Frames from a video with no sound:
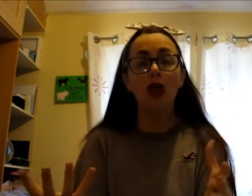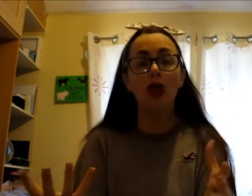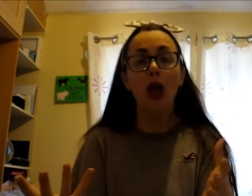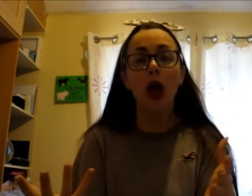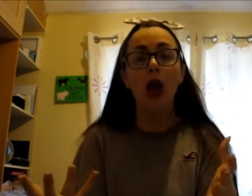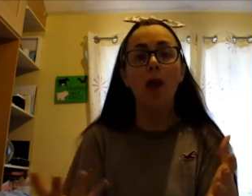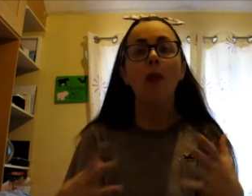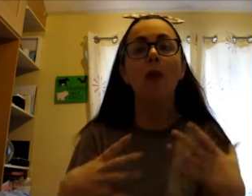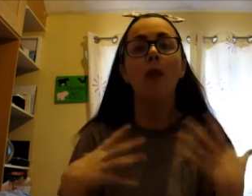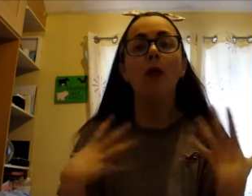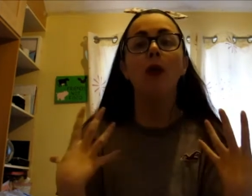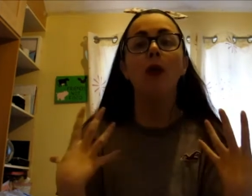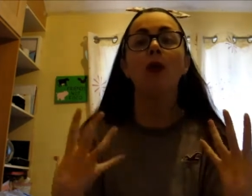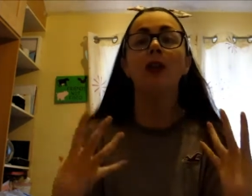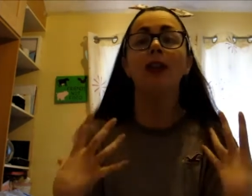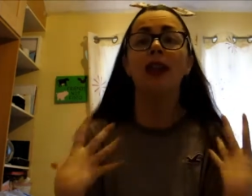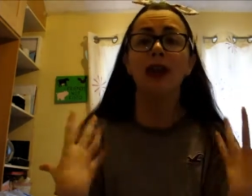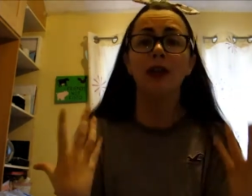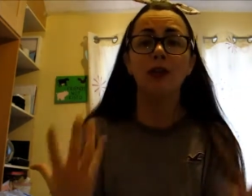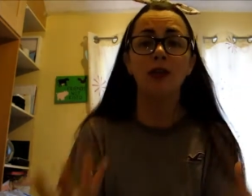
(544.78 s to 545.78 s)
job,
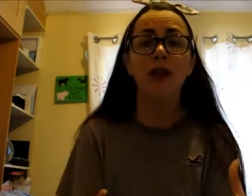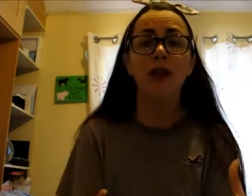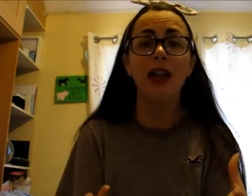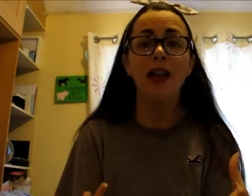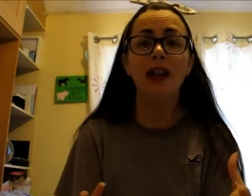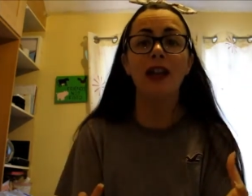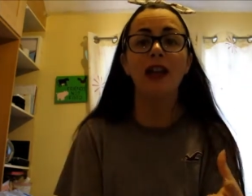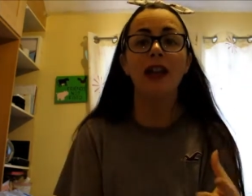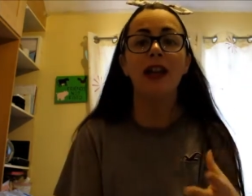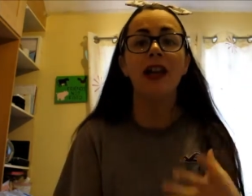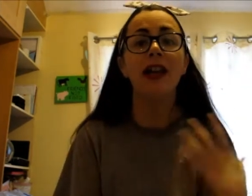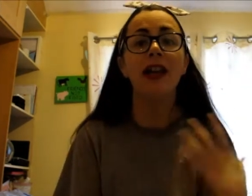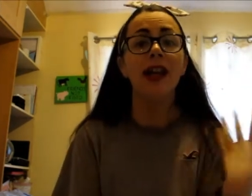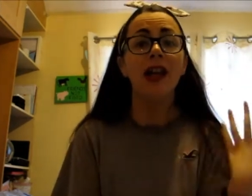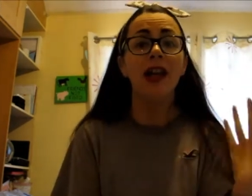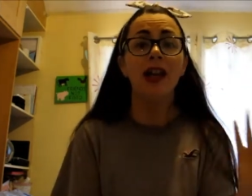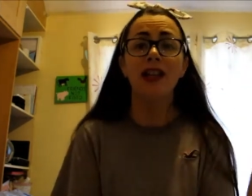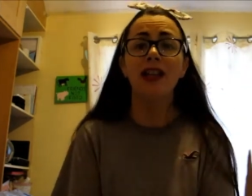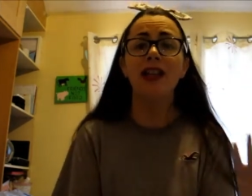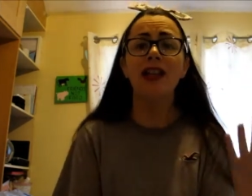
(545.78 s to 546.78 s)
both I get training in.
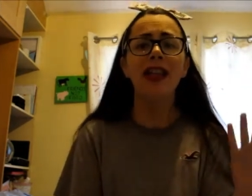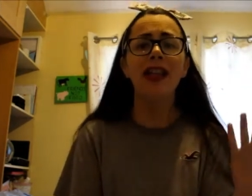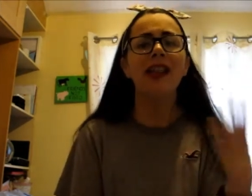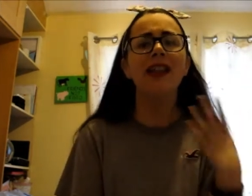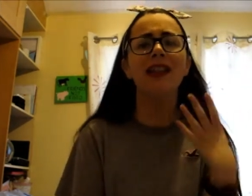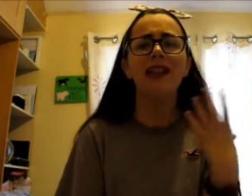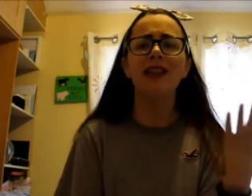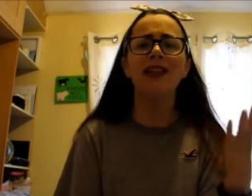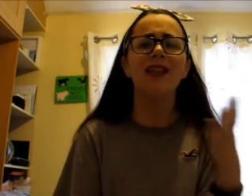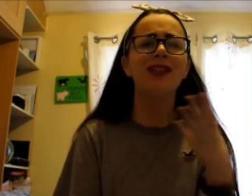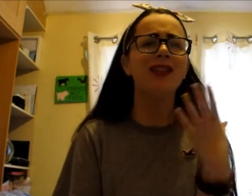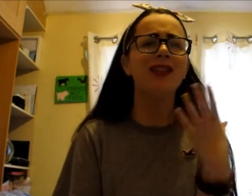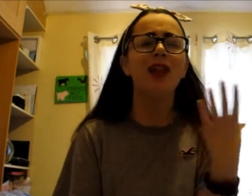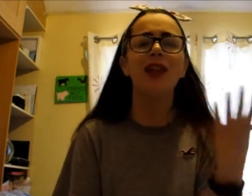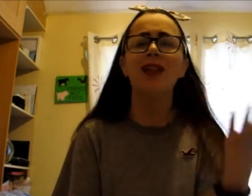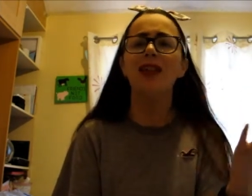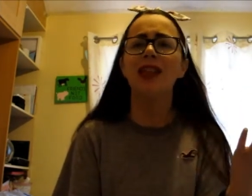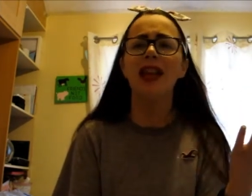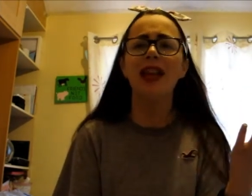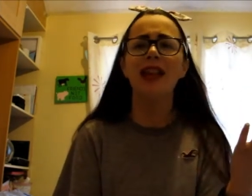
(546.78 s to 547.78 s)
You think the
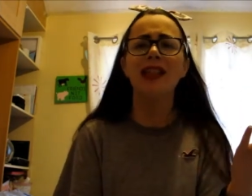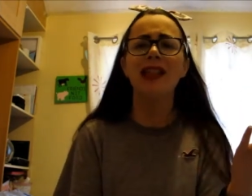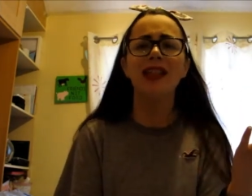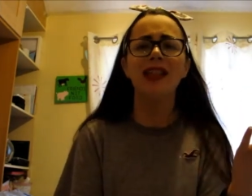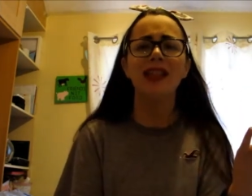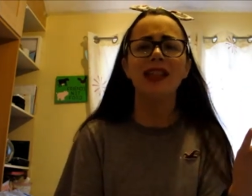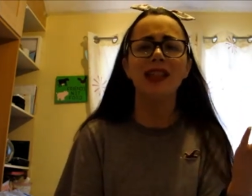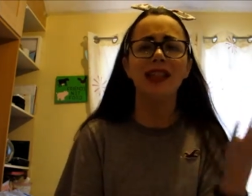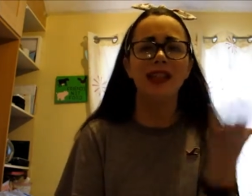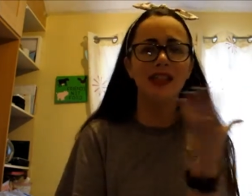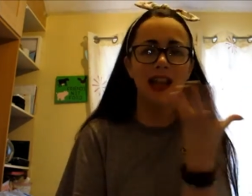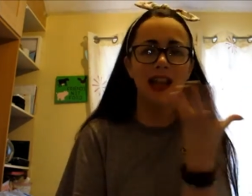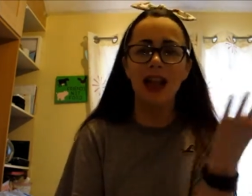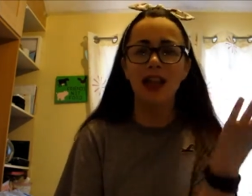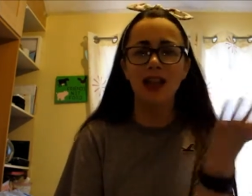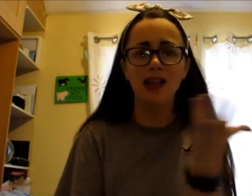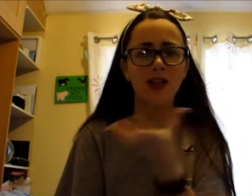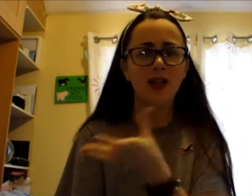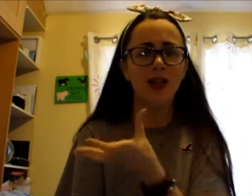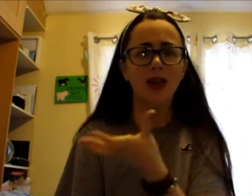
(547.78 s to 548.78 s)
sales assistant, the
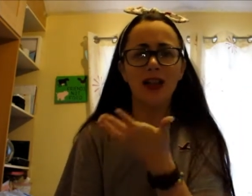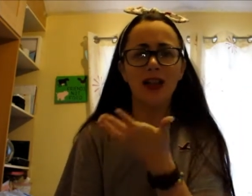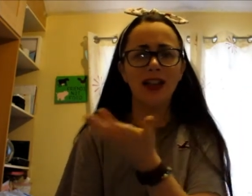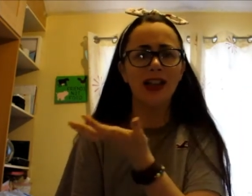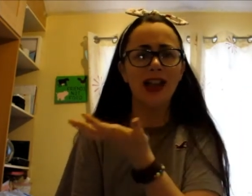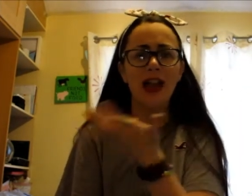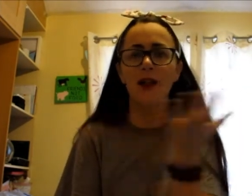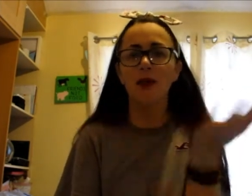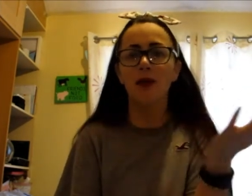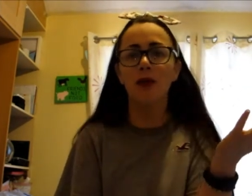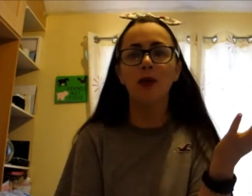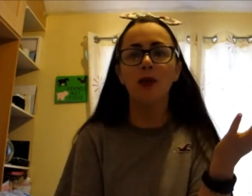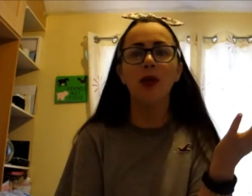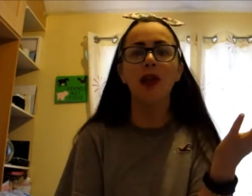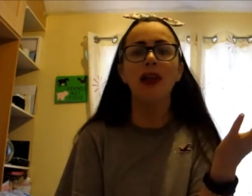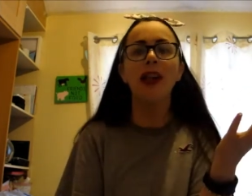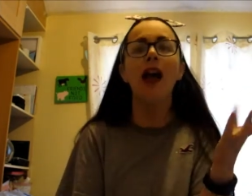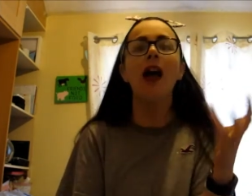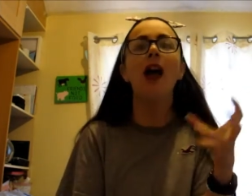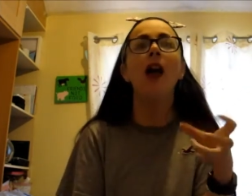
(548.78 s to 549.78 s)
health store, you get nothing
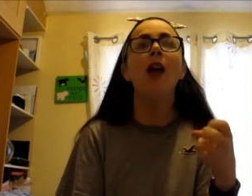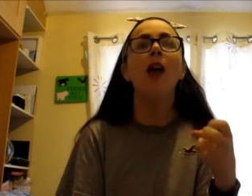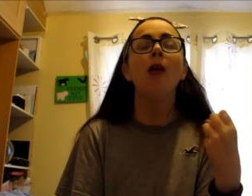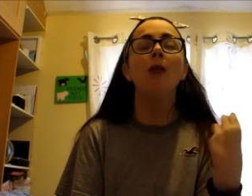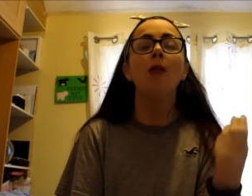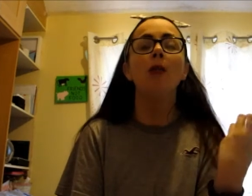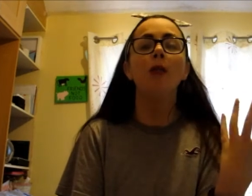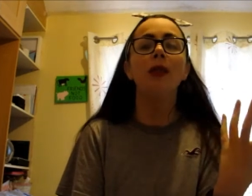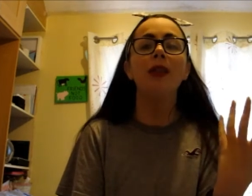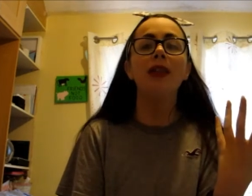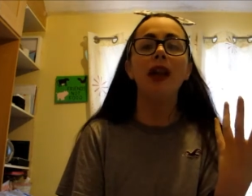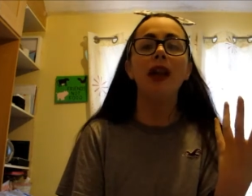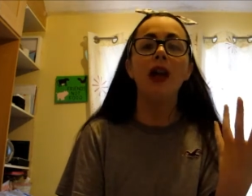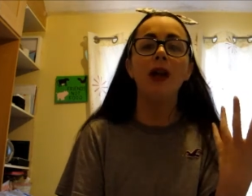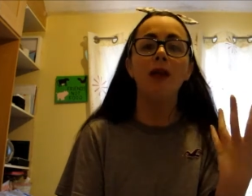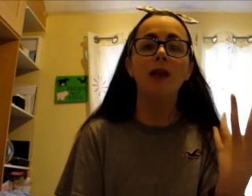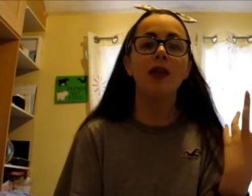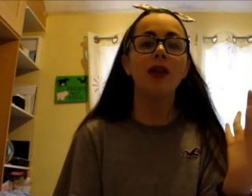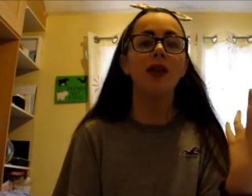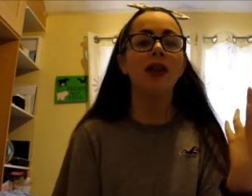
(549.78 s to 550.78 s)
with that, but with that
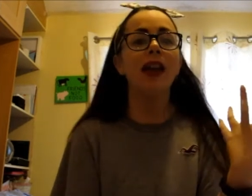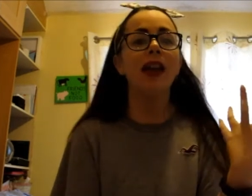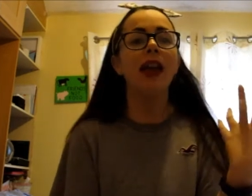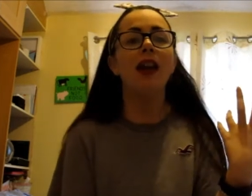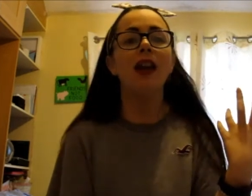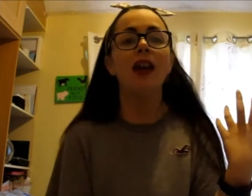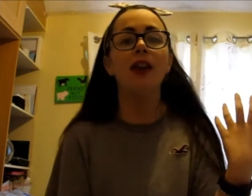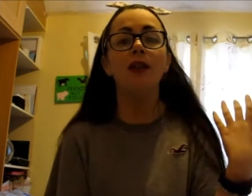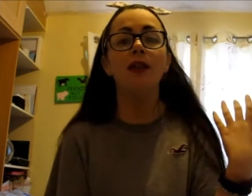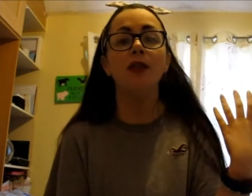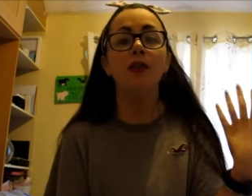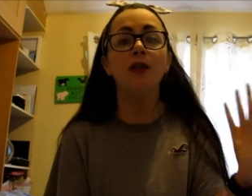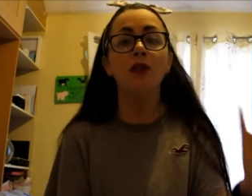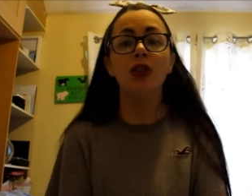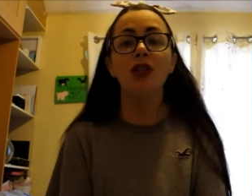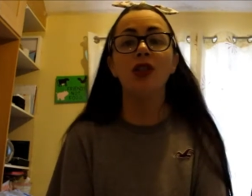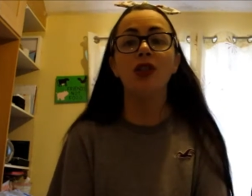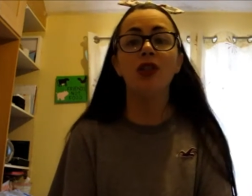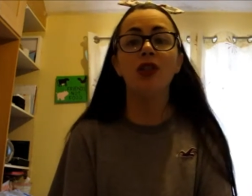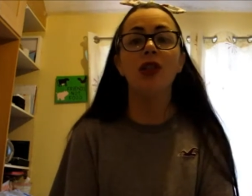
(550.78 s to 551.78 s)
I was going to get like
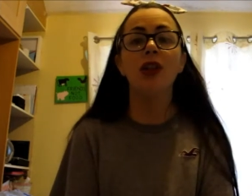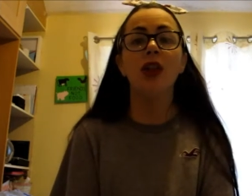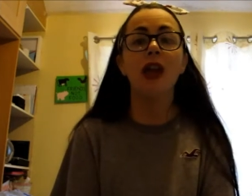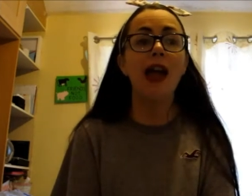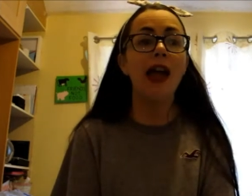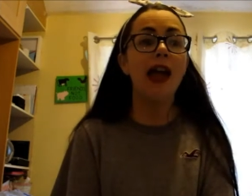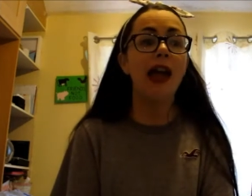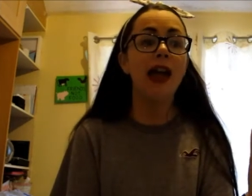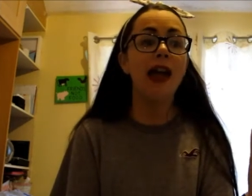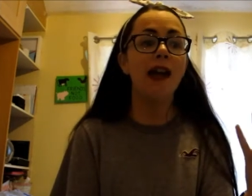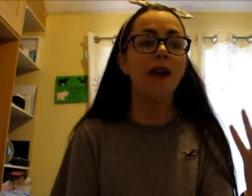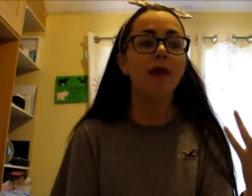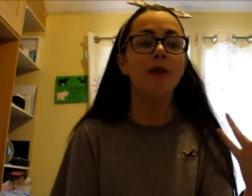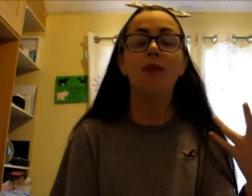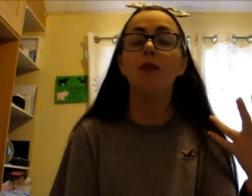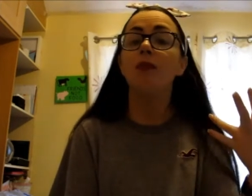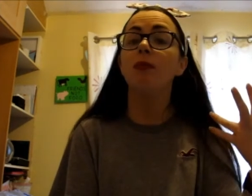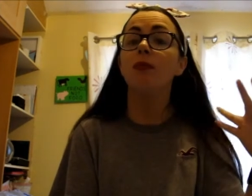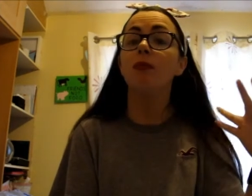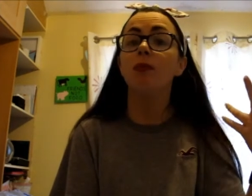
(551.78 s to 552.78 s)
nutrition uh,
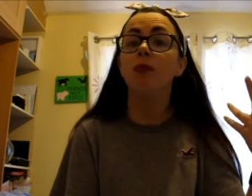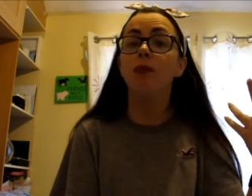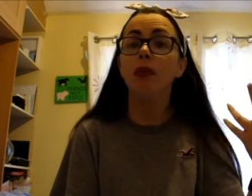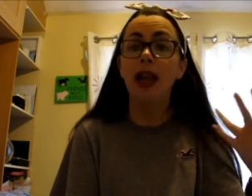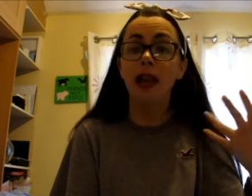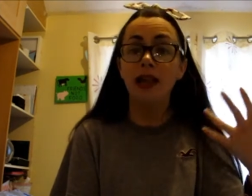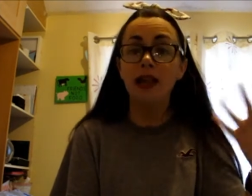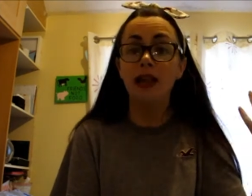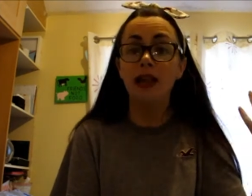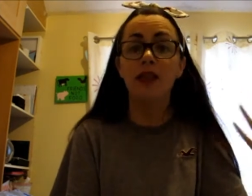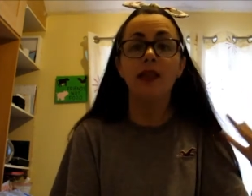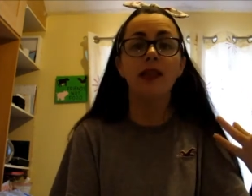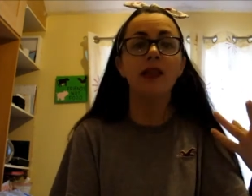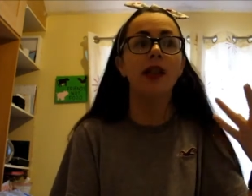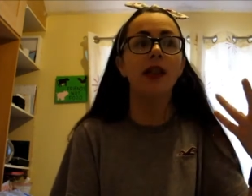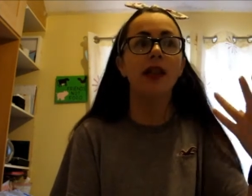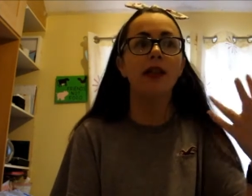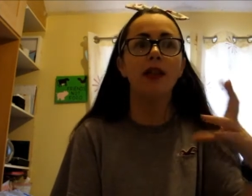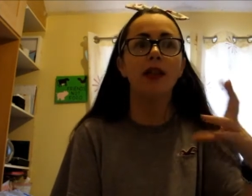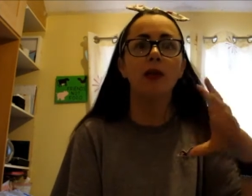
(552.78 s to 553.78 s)
lessons
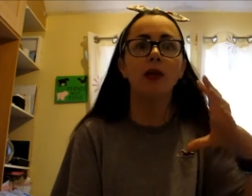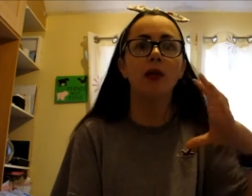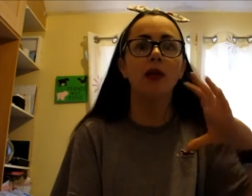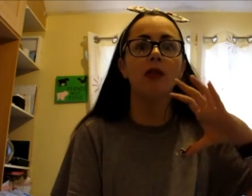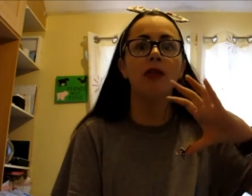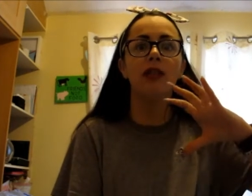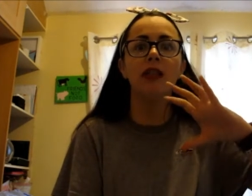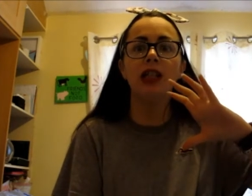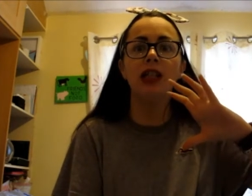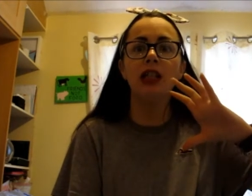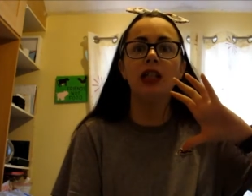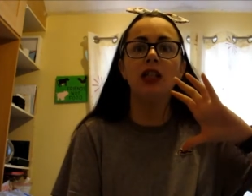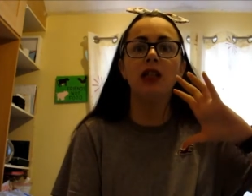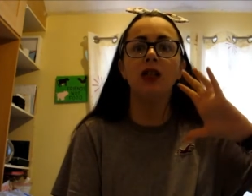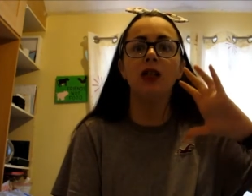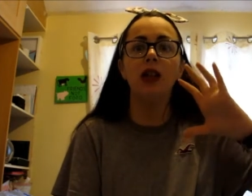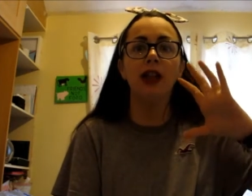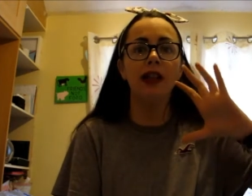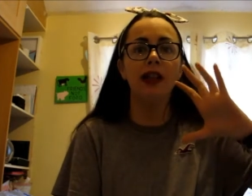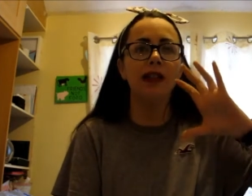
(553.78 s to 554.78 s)
and they were going to teach
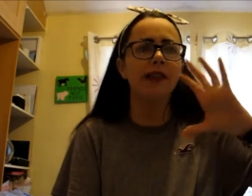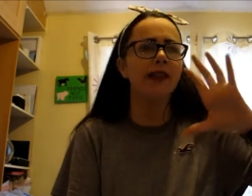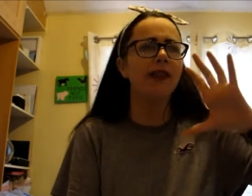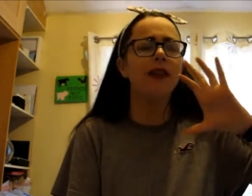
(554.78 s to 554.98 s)
like